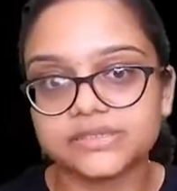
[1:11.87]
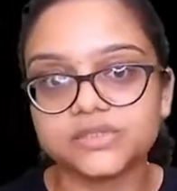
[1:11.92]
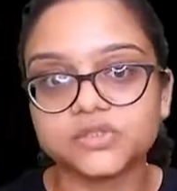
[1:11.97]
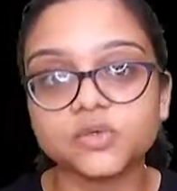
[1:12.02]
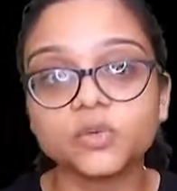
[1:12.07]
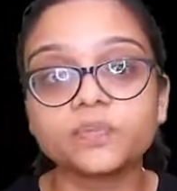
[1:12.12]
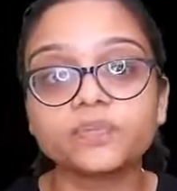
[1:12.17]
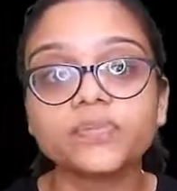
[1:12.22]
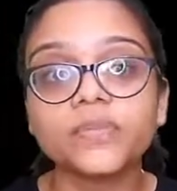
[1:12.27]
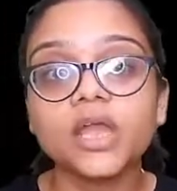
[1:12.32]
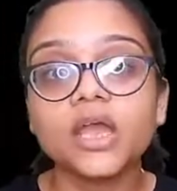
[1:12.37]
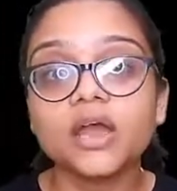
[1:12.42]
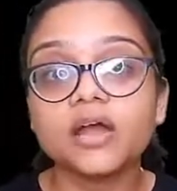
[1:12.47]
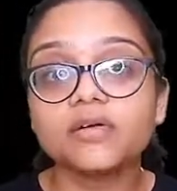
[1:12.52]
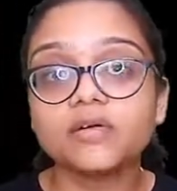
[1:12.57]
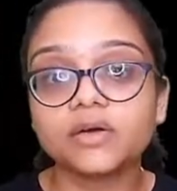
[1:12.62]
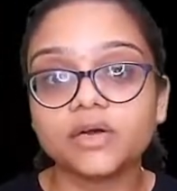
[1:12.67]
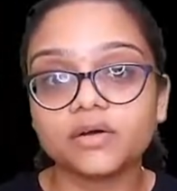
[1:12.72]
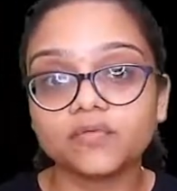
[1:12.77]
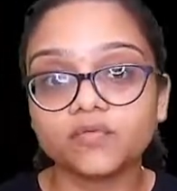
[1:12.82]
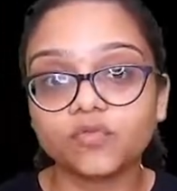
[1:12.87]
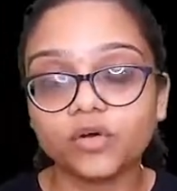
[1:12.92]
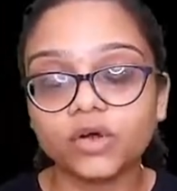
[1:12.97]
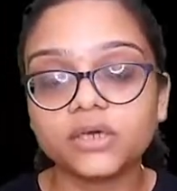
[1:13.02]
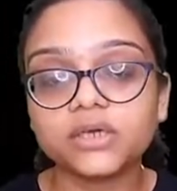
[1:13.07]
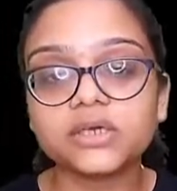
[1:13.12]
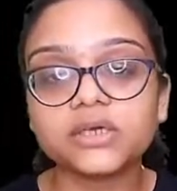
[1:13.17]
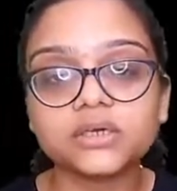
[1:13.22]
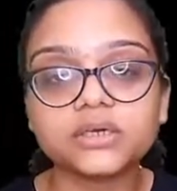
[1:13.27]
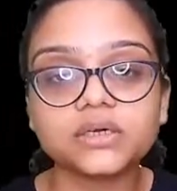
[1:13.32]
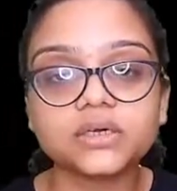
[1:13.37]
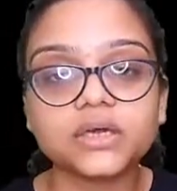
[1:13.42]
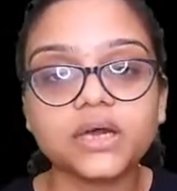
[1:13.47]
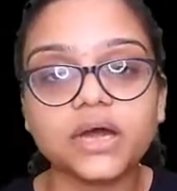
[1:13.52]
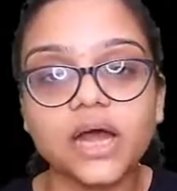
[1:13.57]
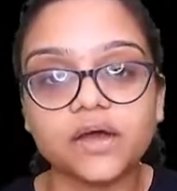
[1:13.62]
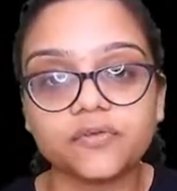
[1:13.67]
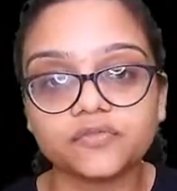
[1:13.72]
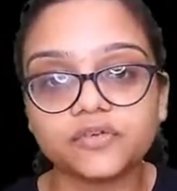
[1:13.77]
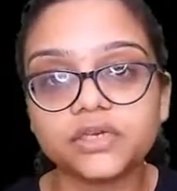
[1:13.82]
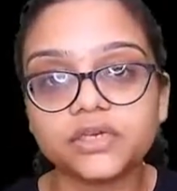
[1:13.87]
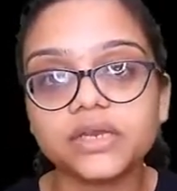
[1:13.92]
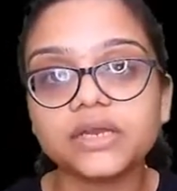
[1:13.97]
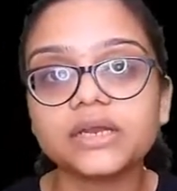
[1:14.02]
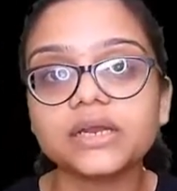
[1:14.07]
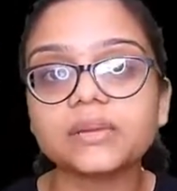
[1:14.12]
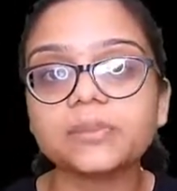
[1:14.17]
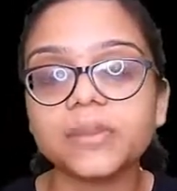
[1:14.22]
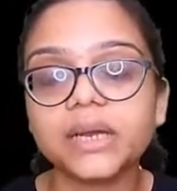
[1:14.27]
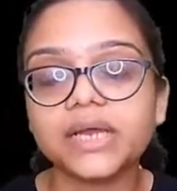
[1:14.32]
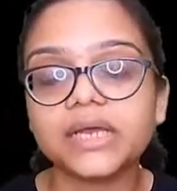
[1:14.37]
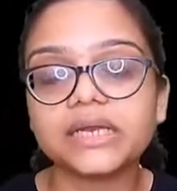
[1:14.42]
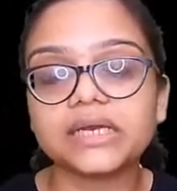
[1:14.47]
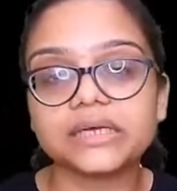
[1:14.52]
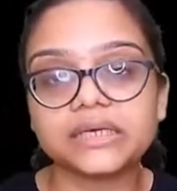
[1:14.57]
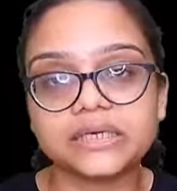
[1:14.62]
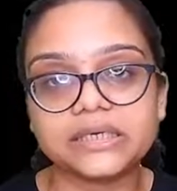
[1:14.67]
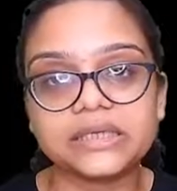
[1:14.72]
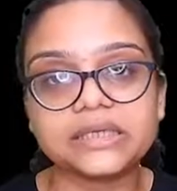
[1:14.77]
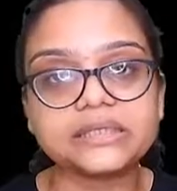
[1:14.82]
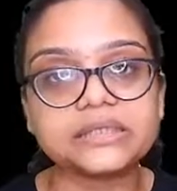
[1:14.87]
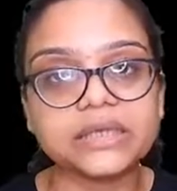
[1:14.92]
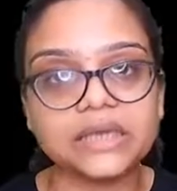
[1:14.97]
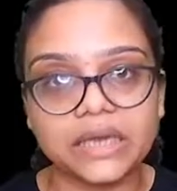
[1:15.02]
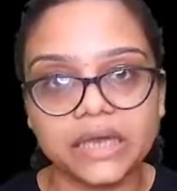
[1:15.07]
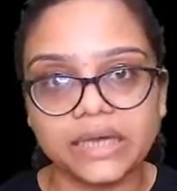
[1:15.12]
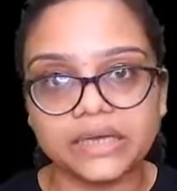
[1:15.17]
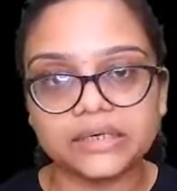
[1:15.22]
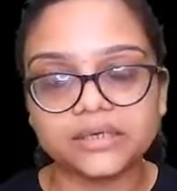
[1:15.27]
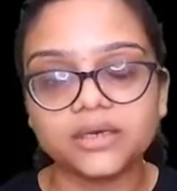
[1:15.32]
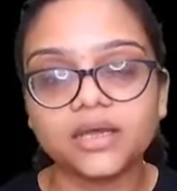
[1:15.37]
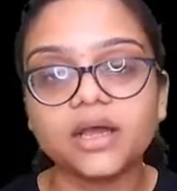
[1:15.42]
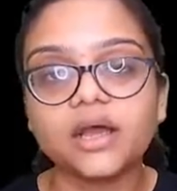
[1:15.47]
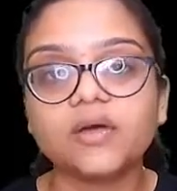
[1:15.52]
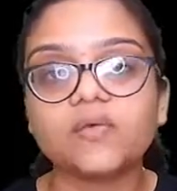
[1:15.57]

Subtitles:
So what after my reading the line,